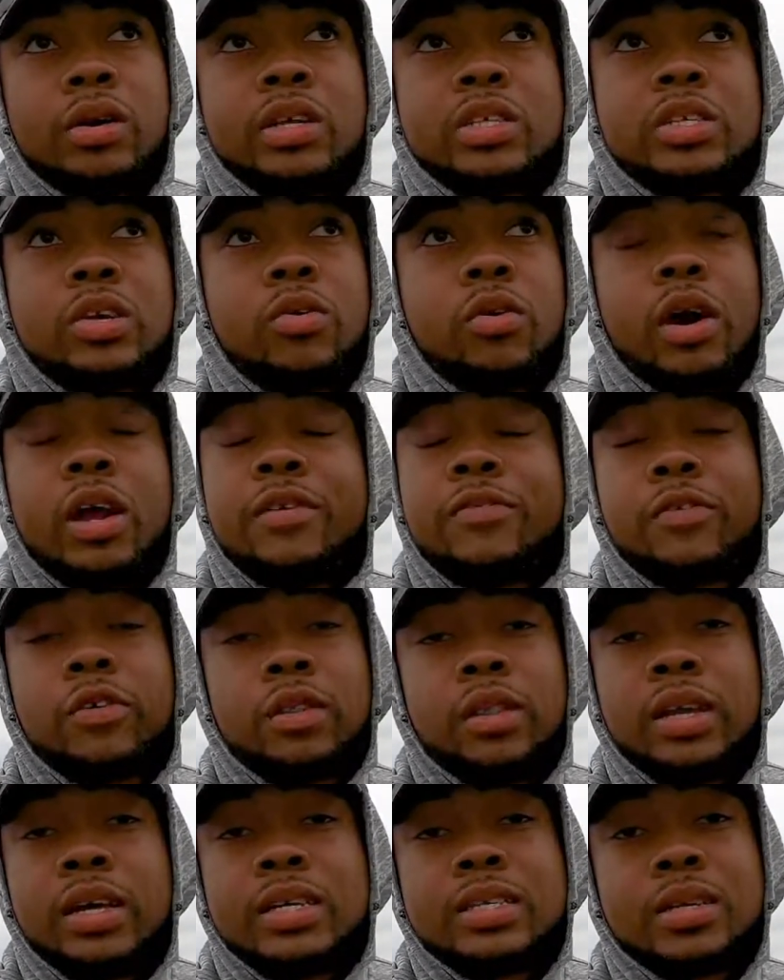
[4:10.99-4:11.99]
It's great for
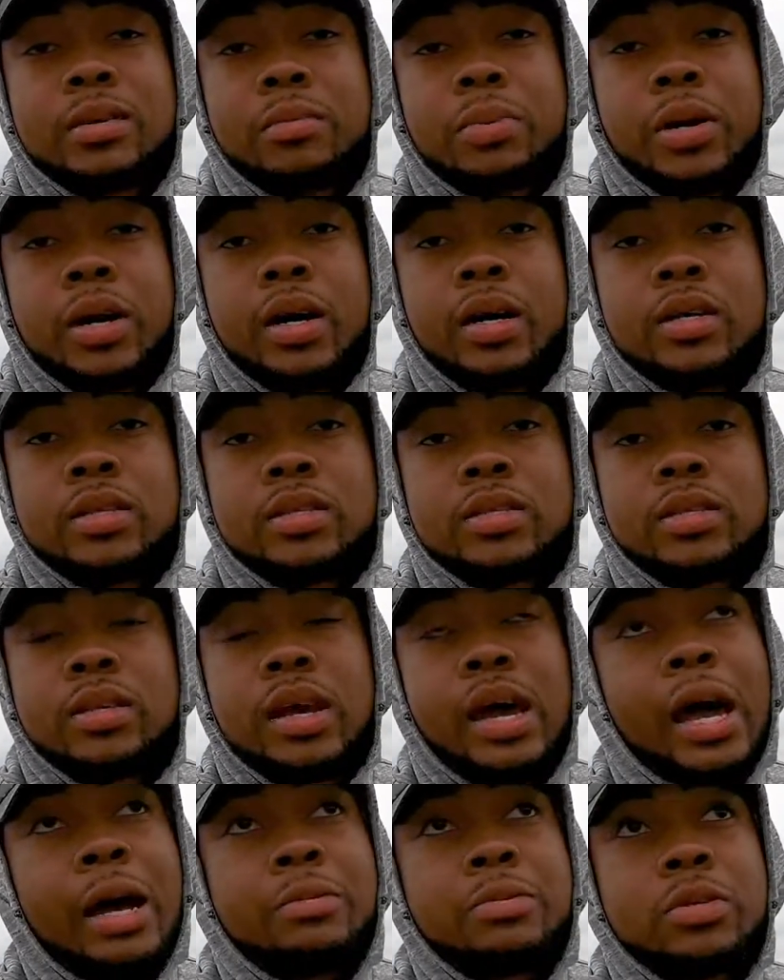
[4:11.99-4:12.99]
lakes and ponds,
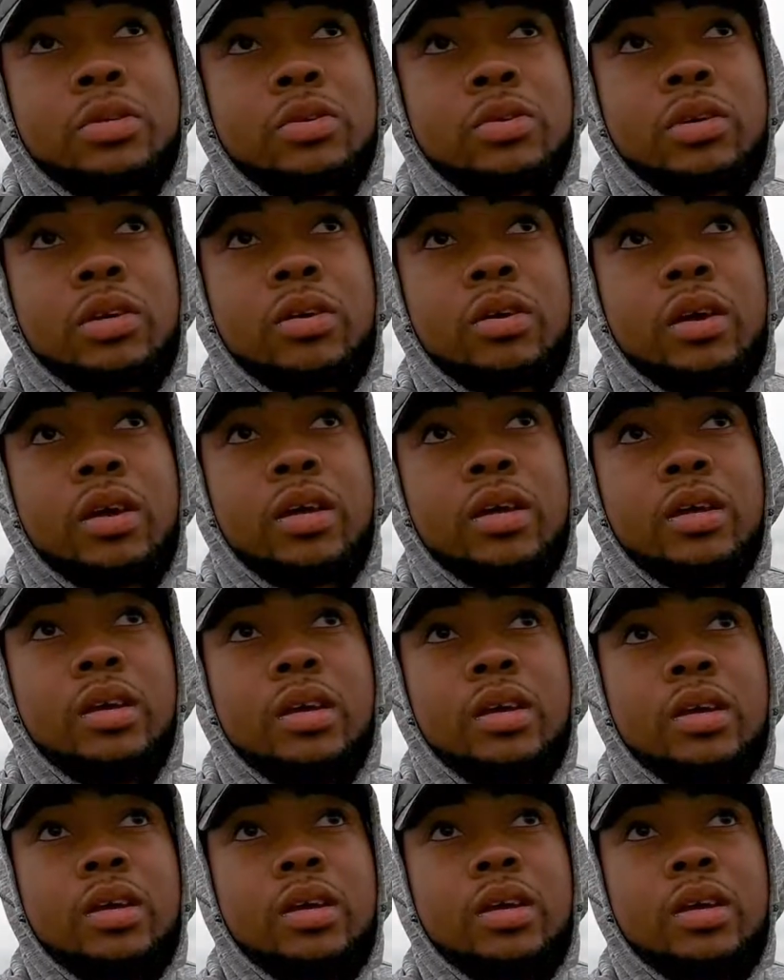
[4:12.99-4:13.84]
absolutely great,